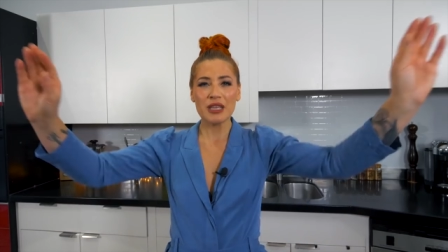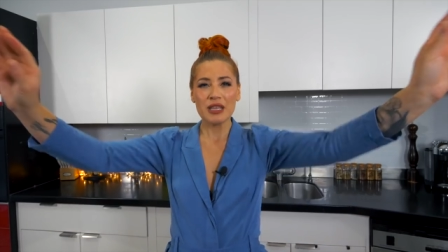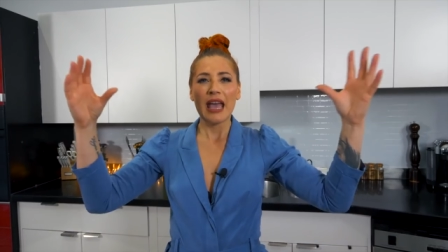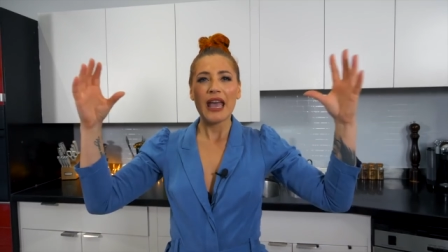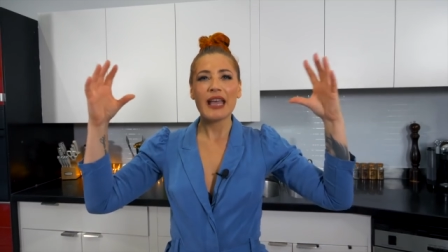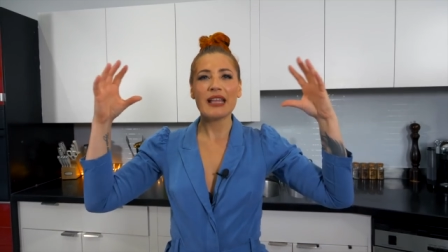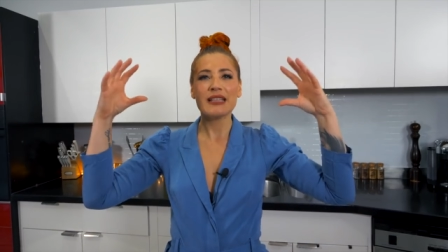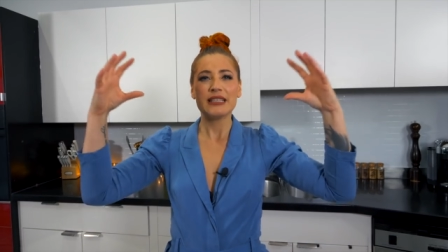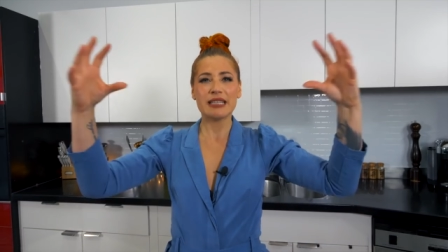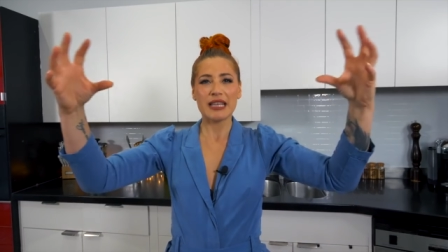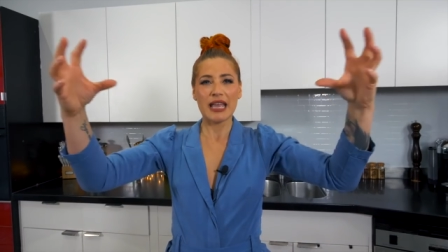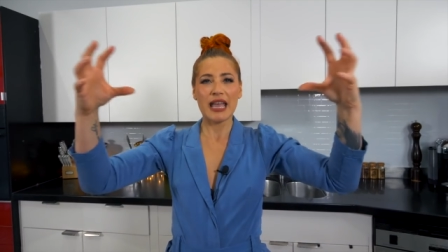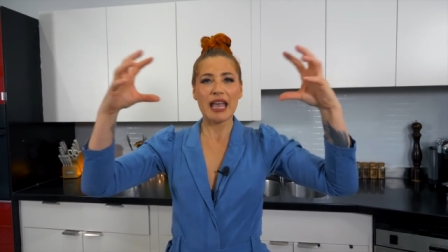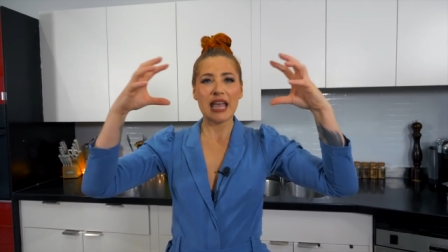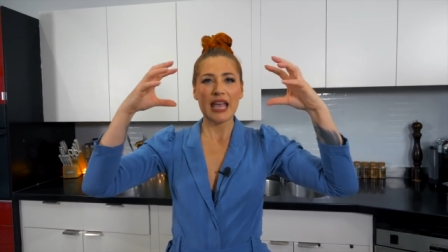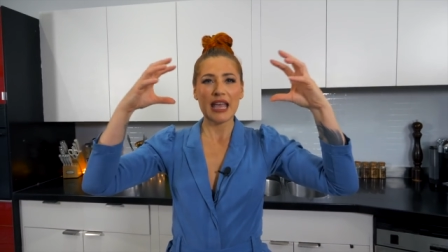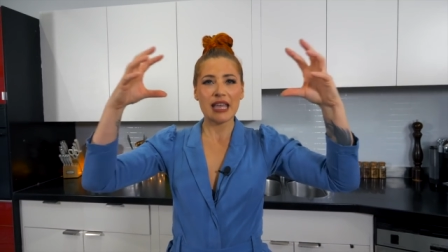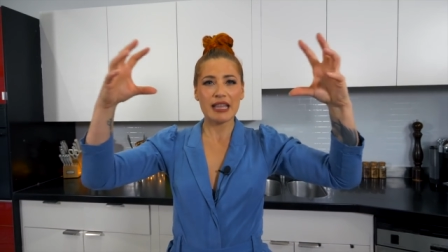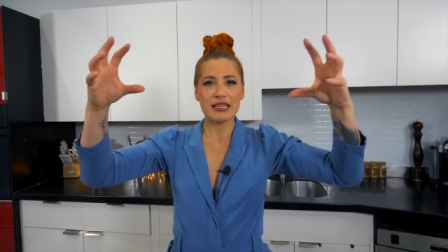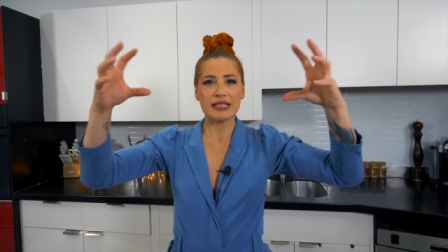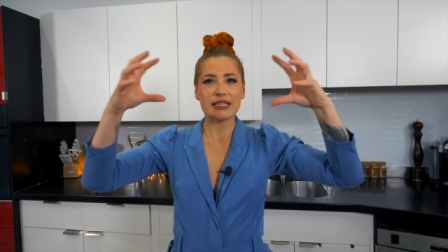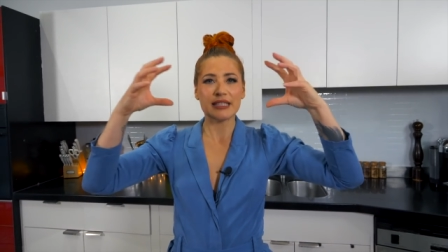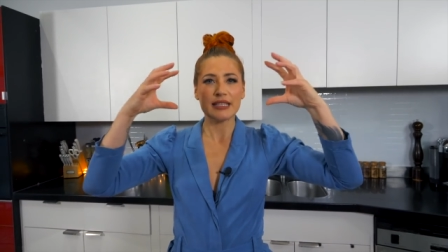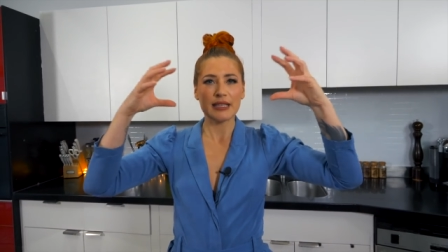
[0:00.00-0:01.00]
head to
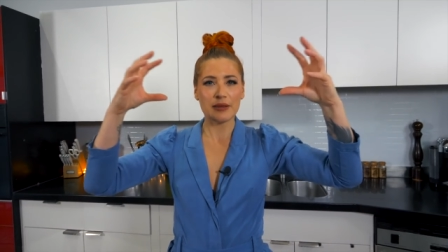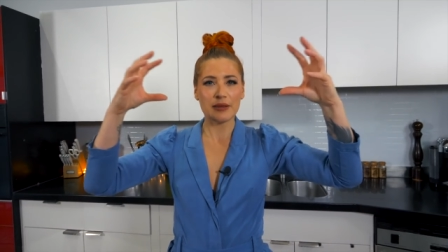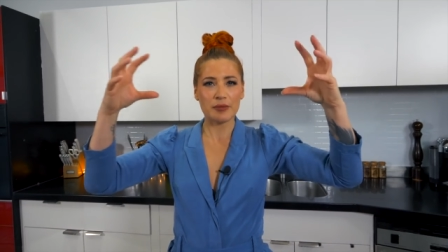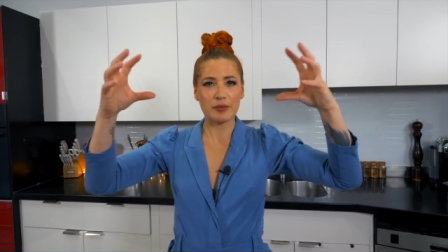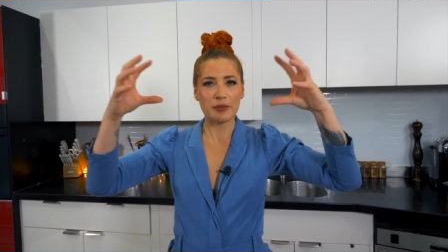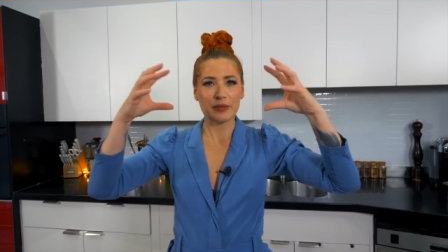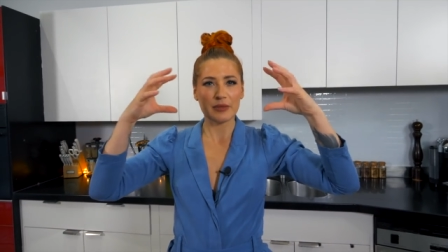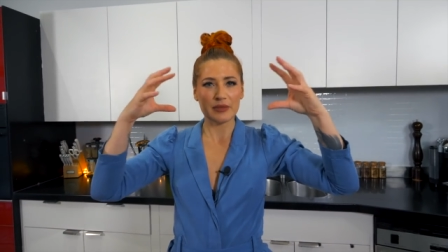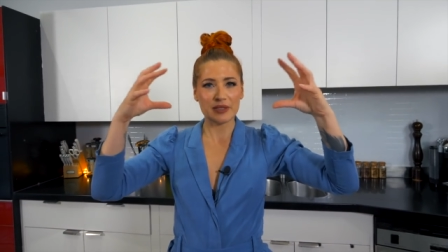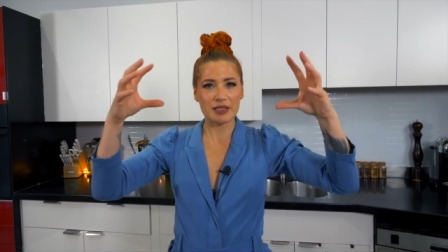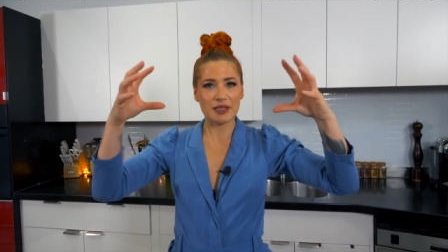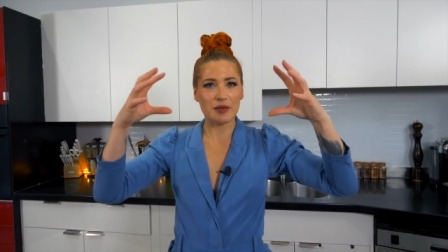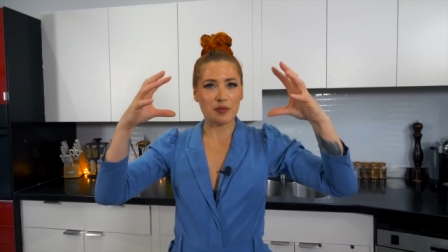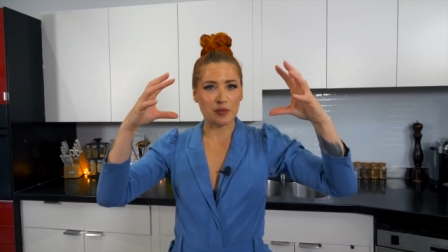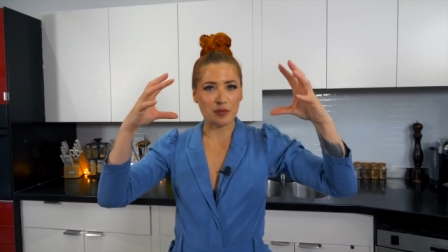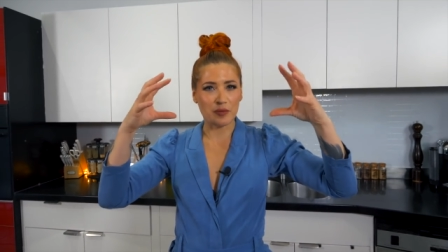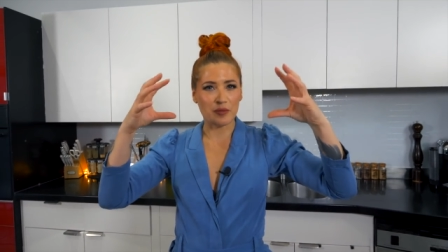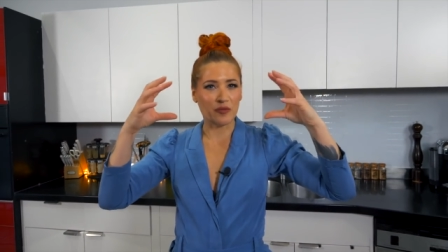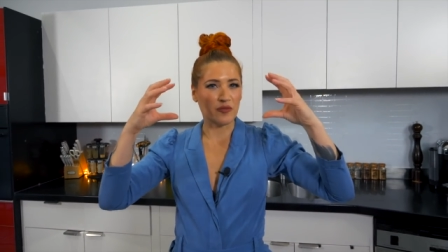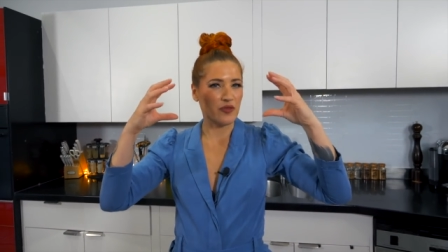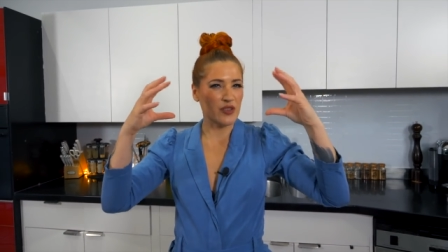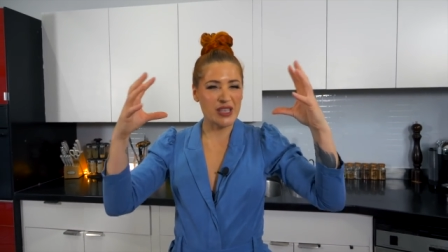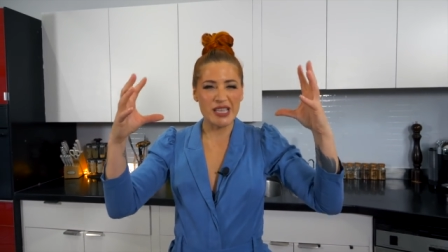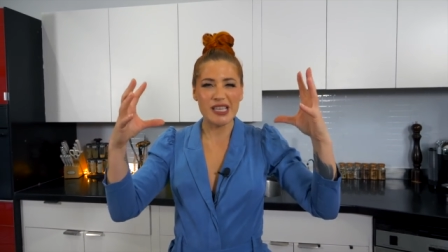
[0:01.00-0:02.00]
head some,
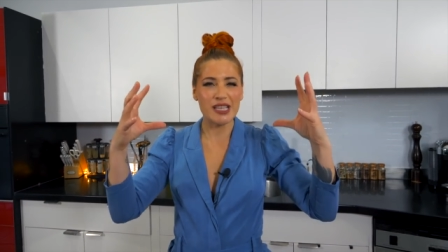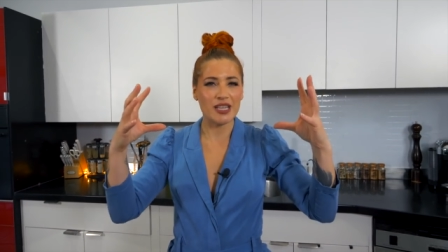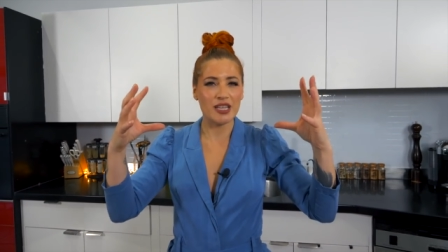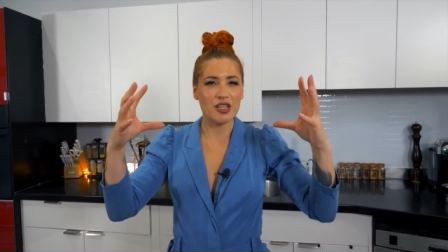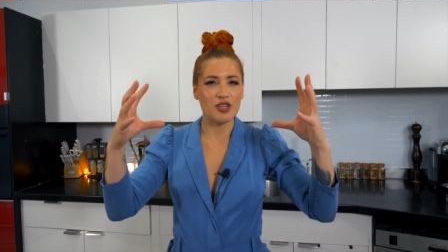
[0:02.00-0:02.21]
some vegan